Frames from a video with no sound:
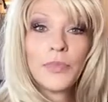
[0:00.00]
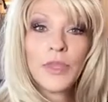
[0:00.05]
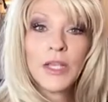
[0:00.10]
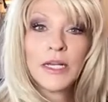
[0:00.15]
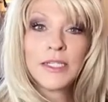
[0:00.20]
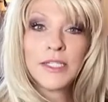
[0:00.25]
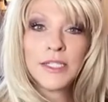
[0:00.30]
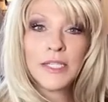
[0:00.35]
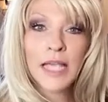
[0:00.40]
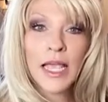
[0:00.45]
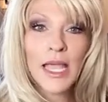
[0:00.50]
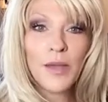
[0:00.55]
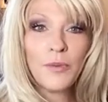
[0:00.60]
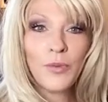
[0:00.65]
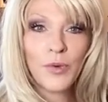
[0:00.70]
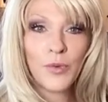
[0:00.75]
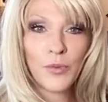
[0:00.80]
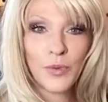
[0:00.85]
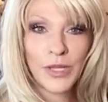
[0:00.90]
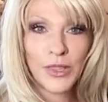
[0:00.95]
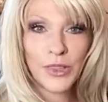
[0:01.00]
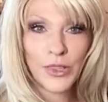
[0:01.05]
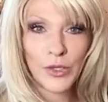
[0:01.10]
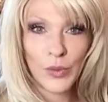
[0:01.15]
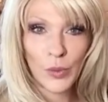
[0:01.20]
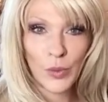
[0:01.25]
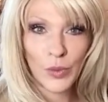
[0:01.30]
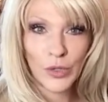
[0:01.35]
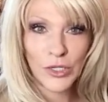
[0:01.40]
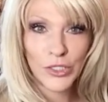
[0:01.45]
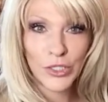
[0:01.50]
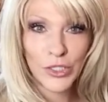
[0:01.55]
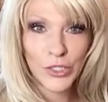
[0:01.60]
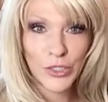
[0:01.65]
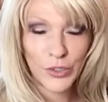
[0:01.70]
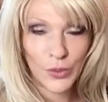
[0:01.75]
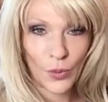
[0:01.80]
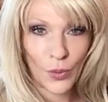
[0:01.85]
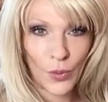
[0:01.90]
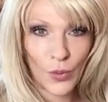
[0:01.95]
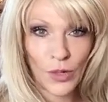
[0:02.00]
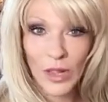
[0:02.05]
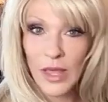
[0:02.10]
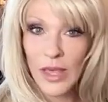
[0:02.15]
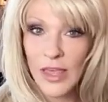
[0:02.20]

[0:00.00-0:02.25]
Same with your soul.